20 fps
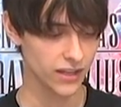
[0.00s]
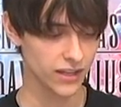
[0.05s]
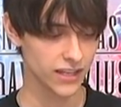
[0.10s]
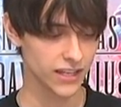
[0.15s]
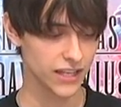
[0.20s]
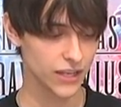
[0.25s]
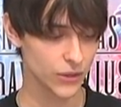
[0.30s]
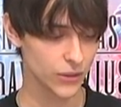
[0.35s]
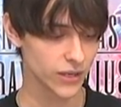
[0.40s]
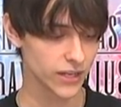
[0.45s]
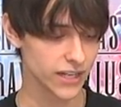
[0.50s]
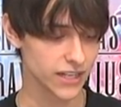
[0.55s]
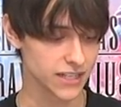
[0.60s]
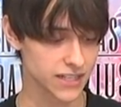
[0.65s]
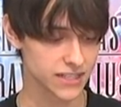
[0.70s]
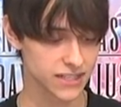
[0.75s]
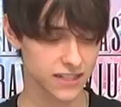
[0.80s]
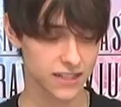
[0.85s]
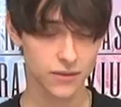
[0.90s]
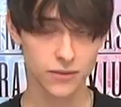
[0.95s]
here it
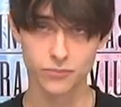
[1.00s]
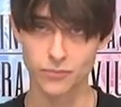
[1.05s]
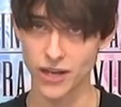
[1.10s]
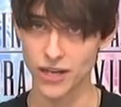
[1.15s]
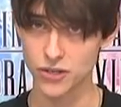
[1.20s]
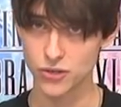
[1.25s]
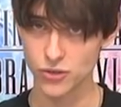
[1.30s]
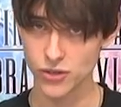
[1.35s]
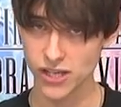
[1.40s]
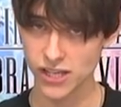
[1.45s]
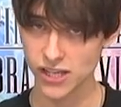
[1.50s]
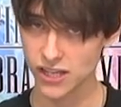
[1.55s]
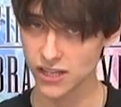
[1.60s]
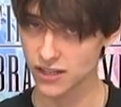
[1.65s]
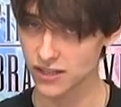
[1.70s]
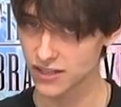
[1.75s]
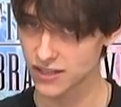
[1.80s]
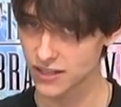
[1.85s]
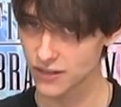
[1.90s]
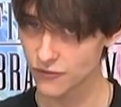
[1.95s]
is. By doing
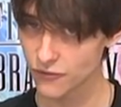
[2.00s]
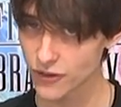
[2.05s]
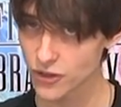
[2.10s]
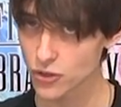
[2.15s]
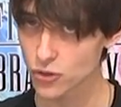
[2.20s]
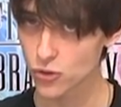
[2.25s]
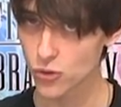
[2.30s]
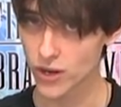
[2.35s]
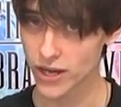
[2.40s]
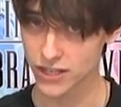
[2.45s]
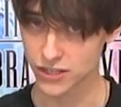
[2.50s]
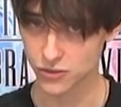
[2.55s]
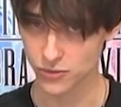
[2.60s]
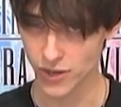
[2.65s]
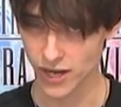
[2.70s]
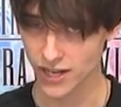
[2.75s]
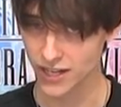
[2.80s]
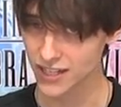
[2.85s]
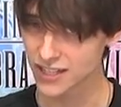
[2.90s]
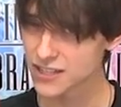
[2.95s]
different quests,
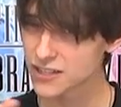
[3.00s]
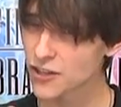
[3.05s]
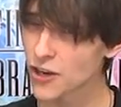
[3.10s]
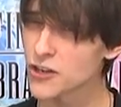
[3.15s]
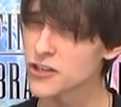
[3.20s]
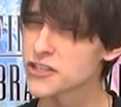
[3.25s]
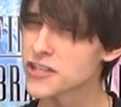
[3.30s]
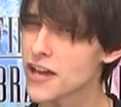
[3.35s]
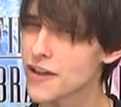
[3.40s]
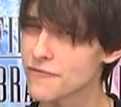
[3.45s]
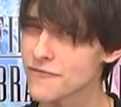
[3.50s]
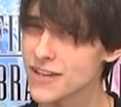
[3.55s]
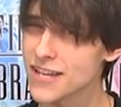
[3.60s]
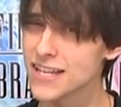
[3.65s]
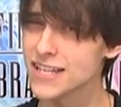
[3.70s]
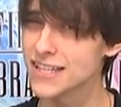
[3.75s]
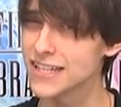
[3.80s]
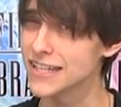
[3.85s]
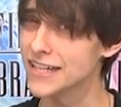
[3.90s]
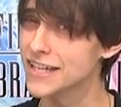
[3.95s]
right? It starts off
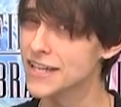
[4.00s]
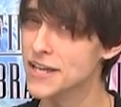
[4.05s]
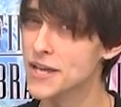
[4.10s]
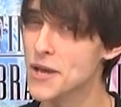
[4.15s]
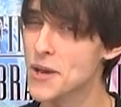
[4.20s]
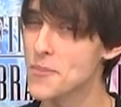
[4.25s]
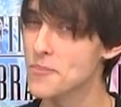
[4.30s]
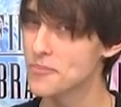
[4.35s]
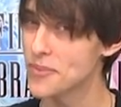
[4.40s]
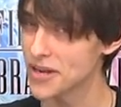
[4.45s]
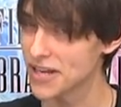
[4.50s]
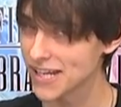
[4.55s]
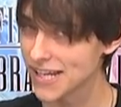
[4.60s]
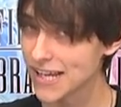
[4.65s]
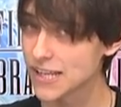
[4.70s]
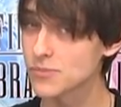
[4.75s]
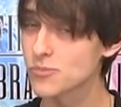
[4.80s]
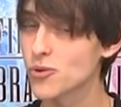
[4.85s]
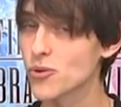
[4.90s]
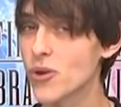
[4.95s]
easy, but it
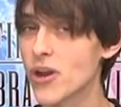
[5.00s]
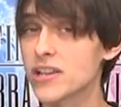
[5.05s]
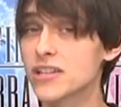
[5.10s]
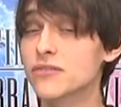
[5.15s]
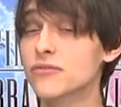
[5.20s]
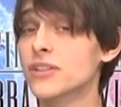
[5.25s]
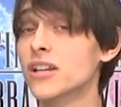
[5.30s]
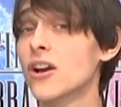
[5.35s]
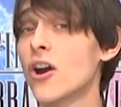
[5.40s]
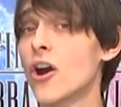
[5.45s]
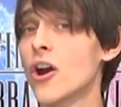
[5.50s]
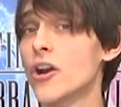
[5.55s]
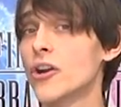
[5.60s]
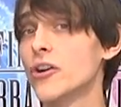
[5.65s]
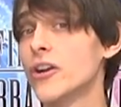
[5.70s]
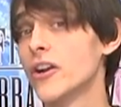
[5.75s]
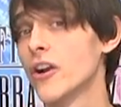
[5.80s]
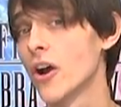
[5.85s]
gets progressively harder and